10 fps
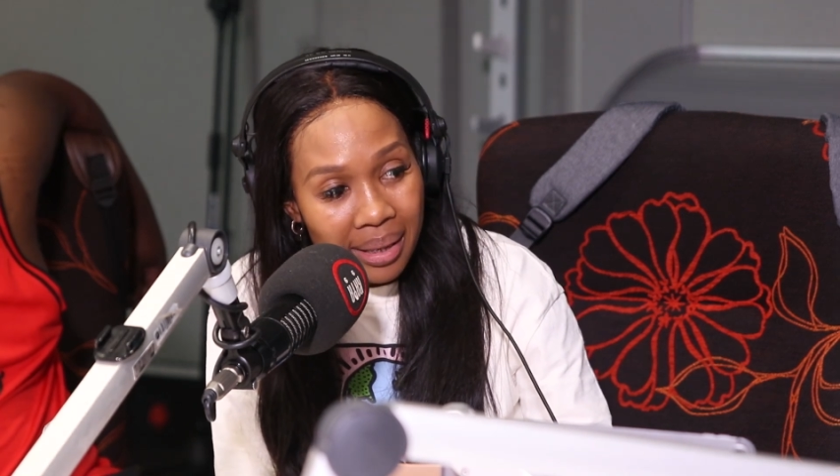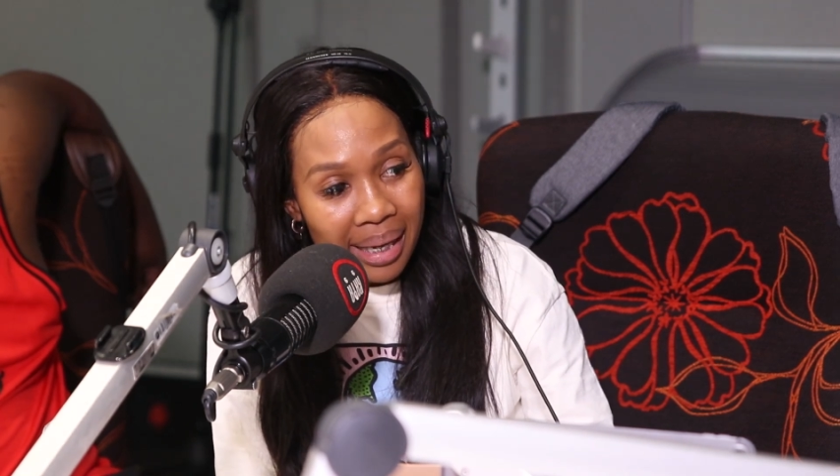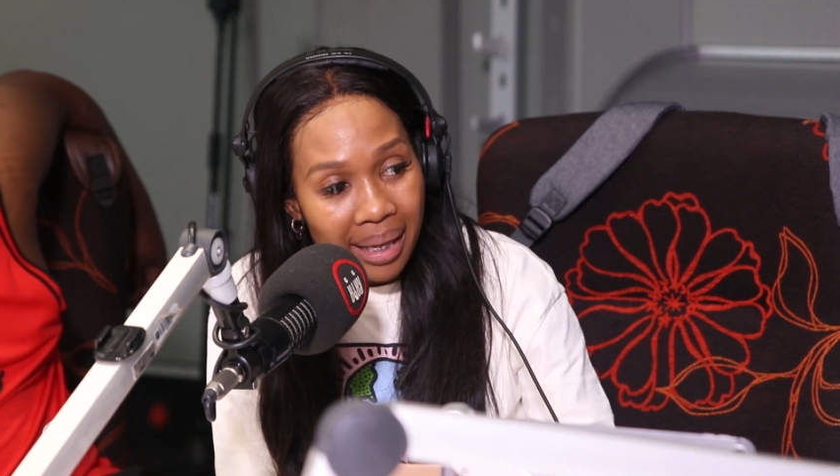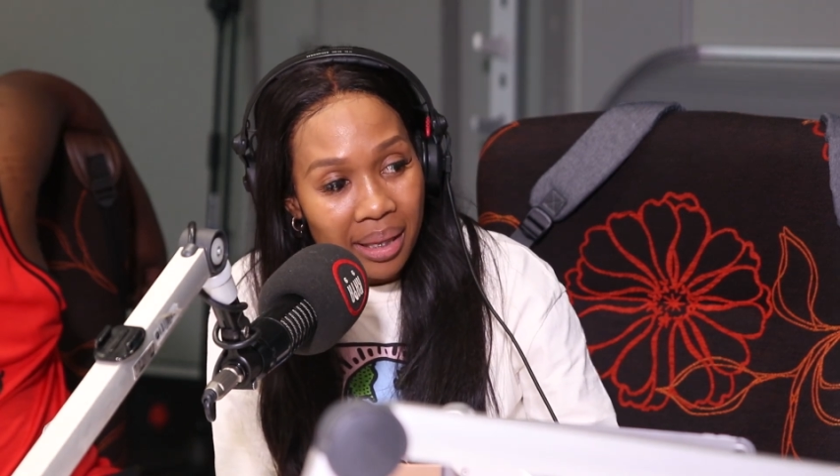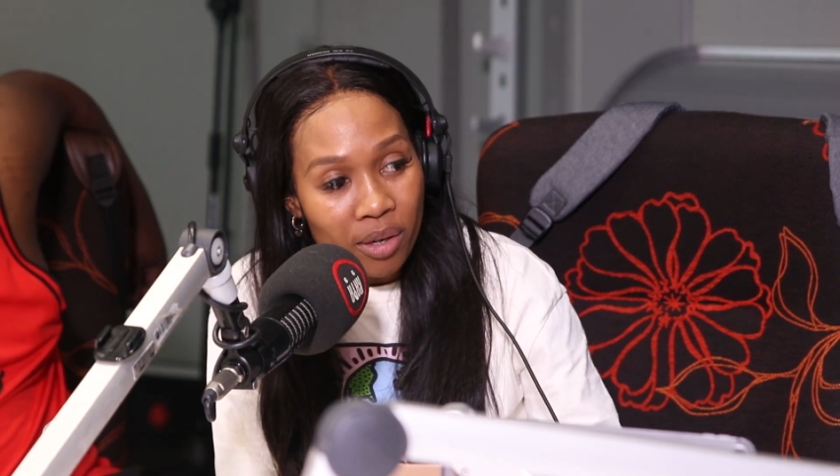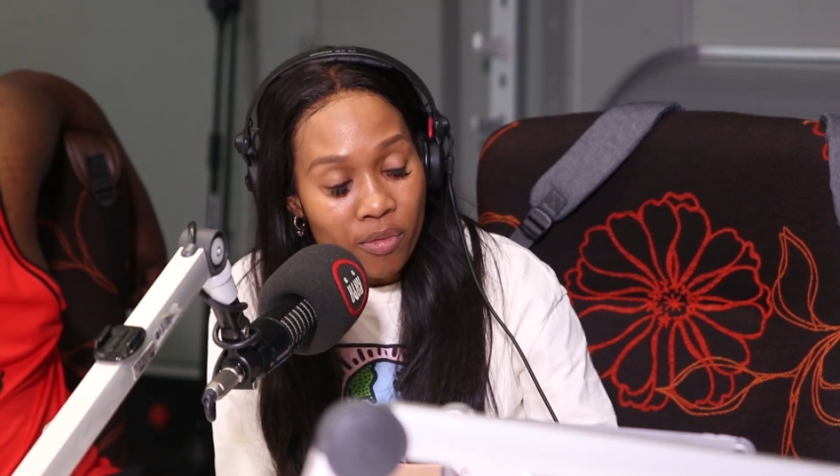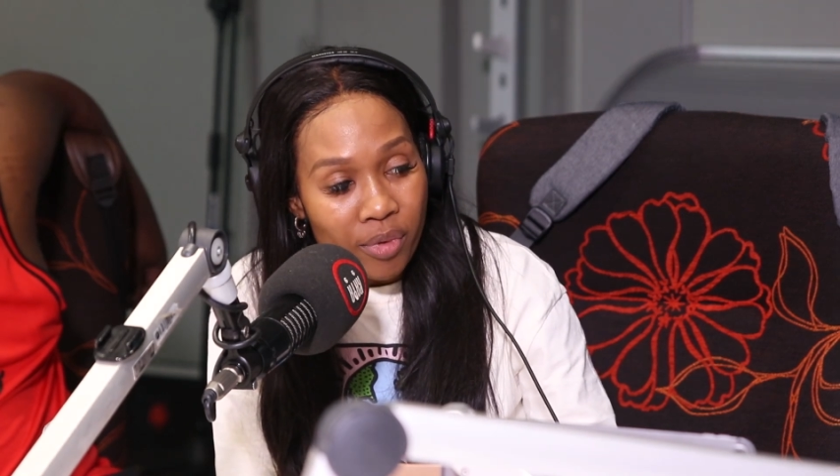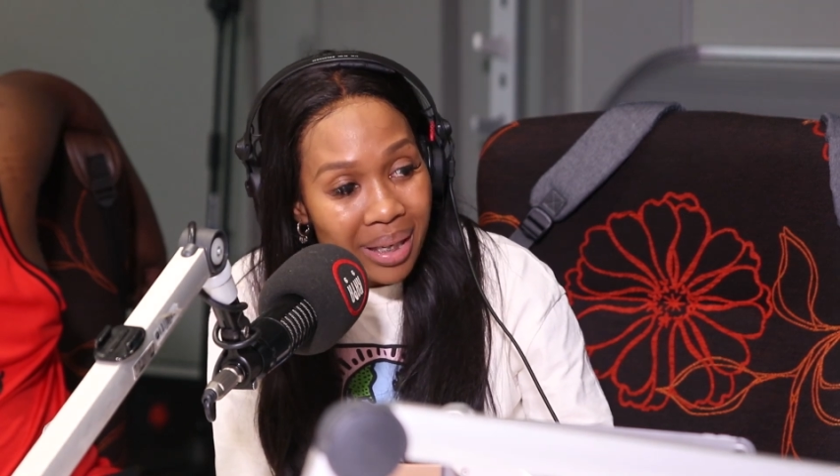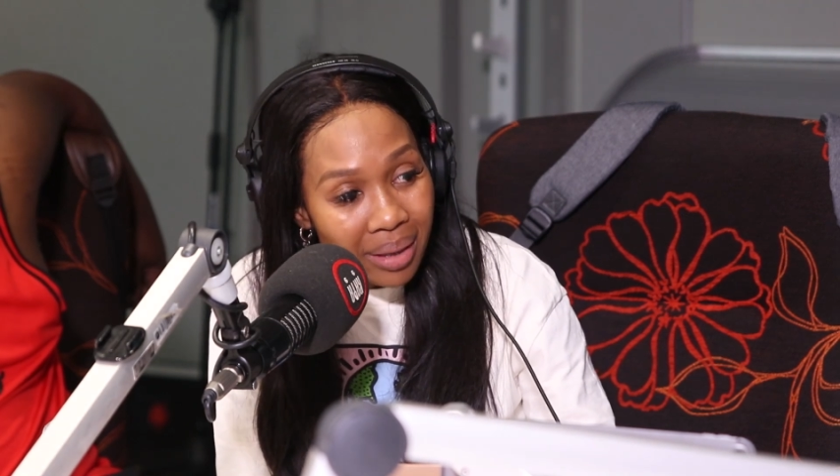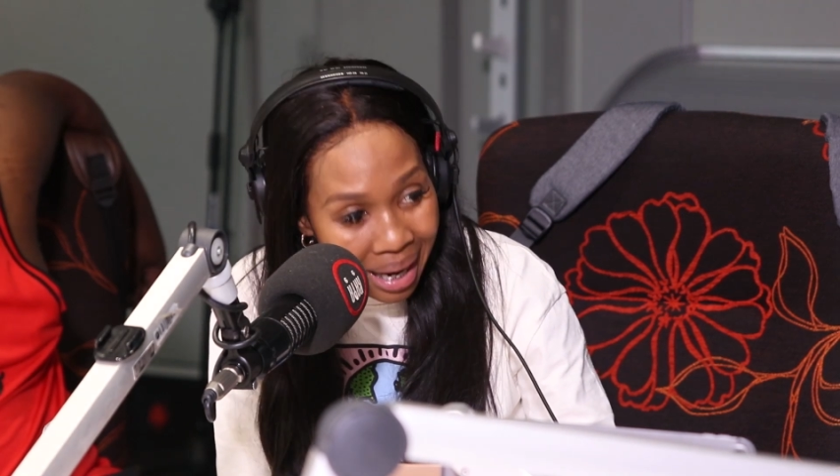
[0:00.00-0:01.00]
the
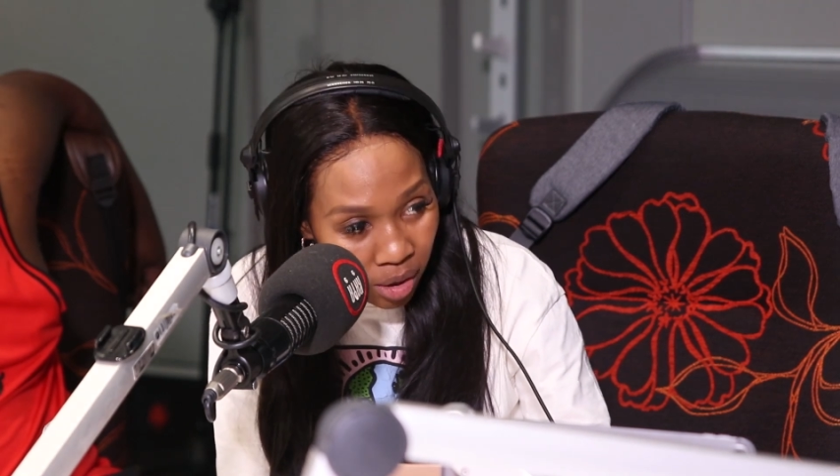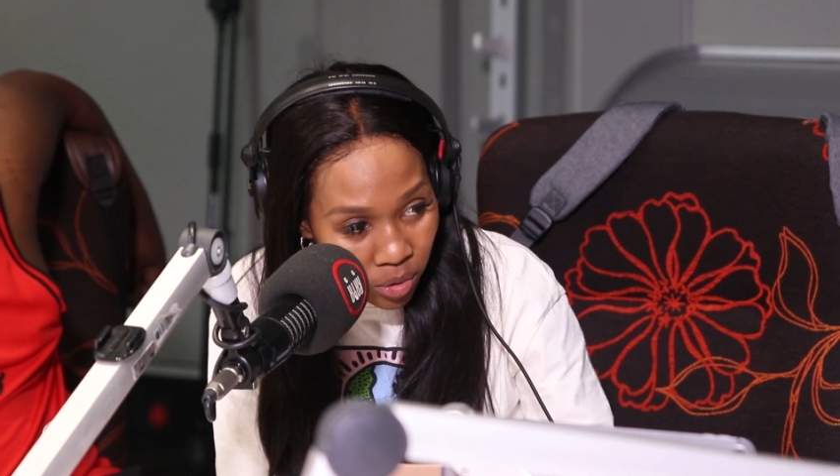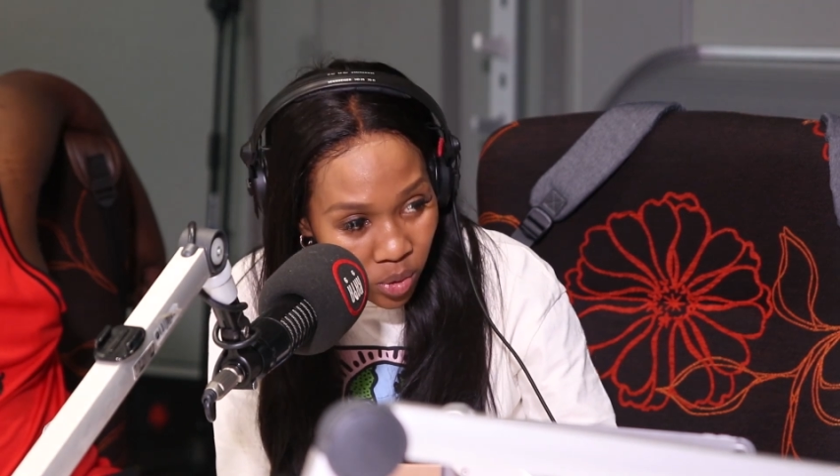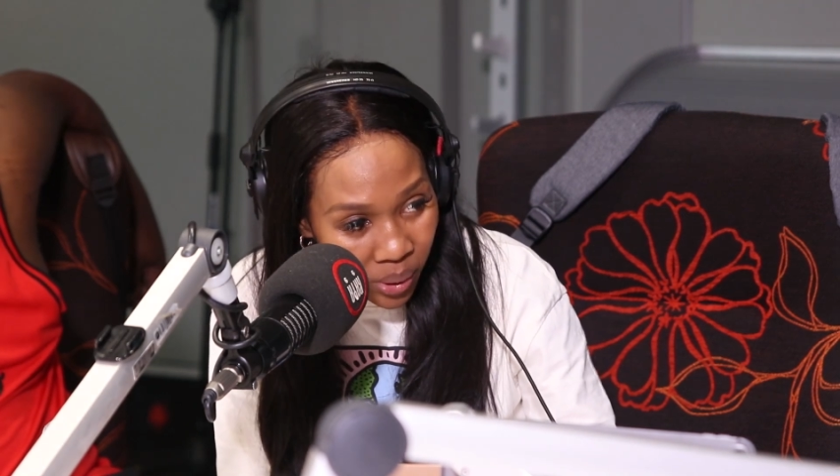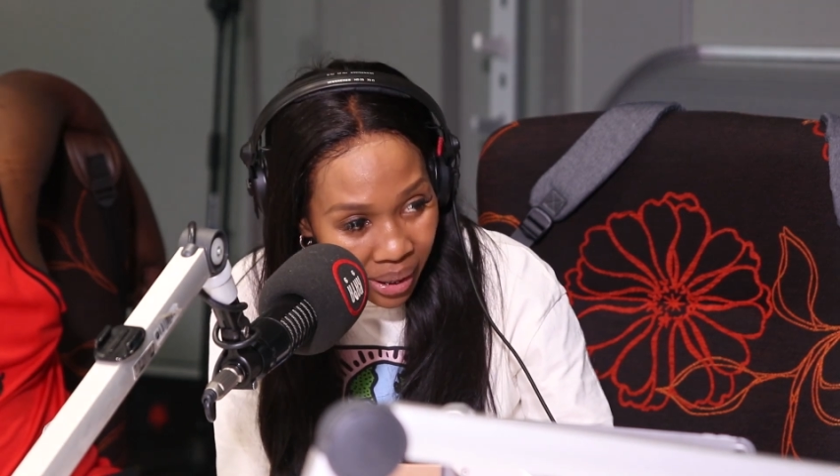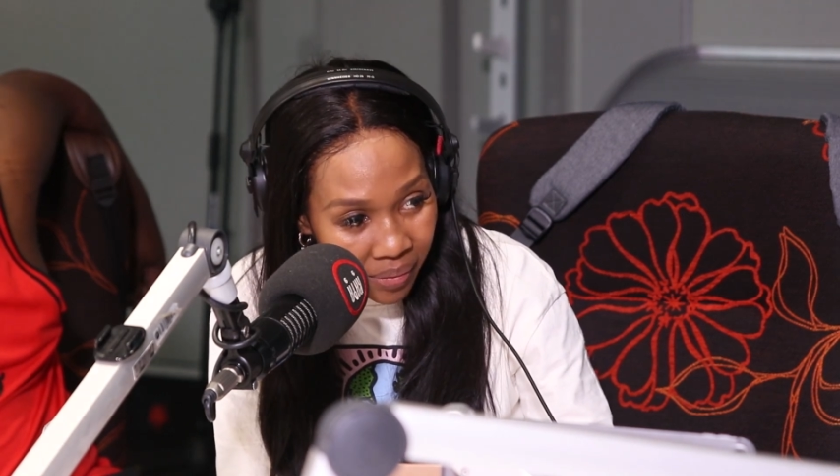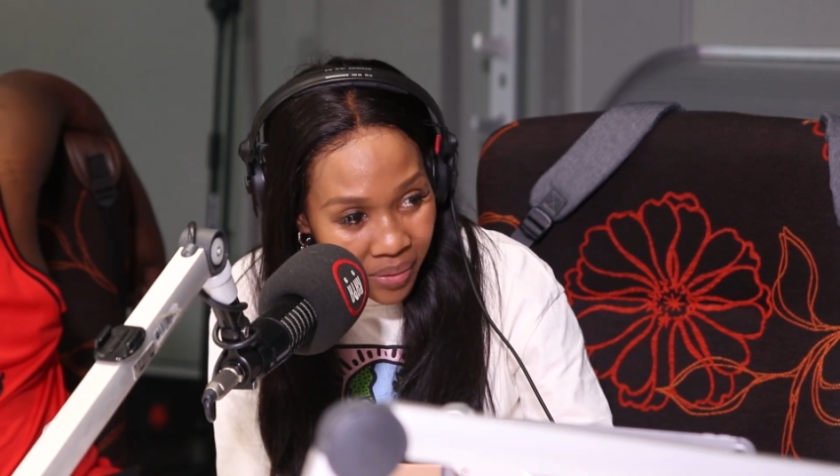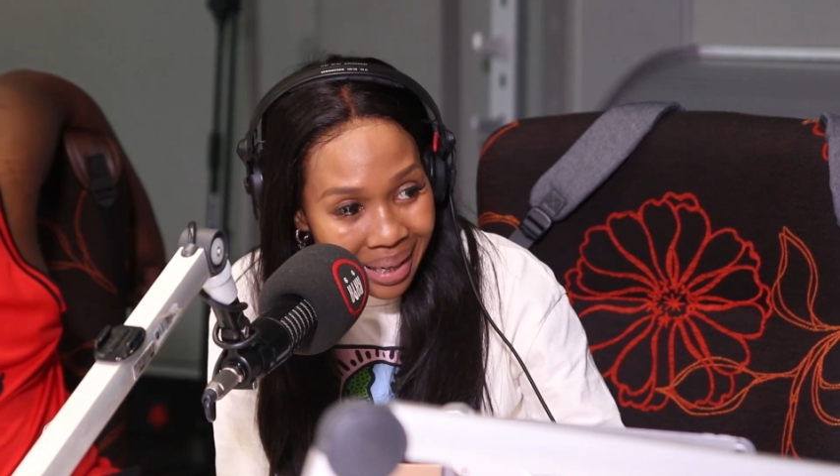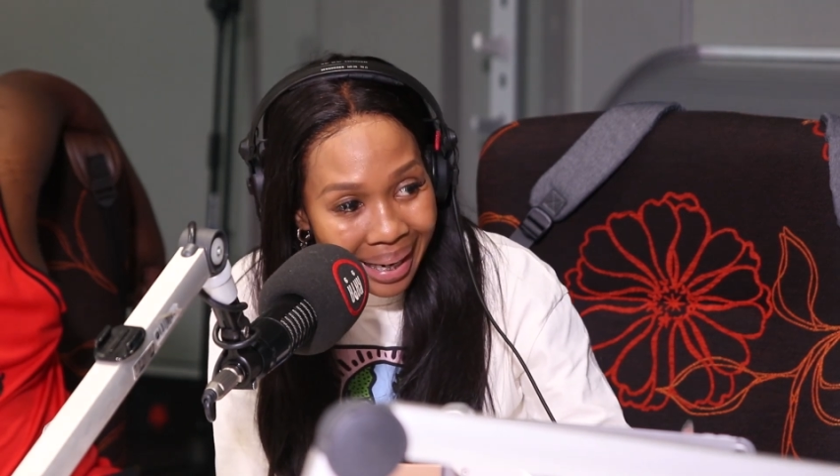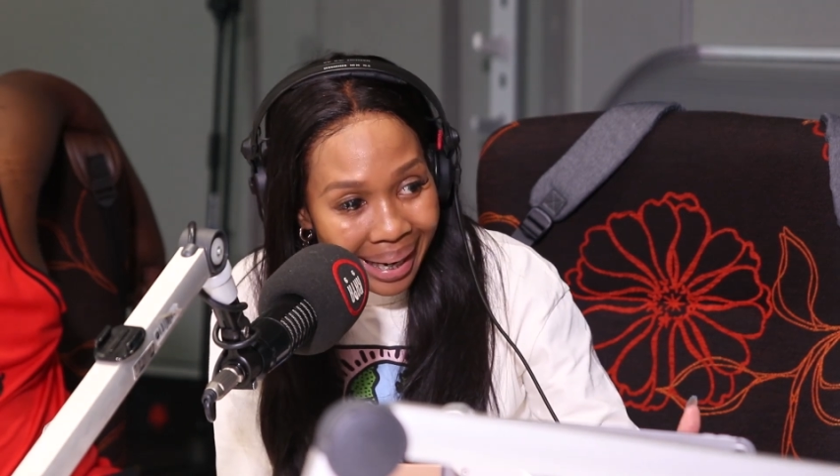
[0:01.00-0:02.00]
Real Housewives,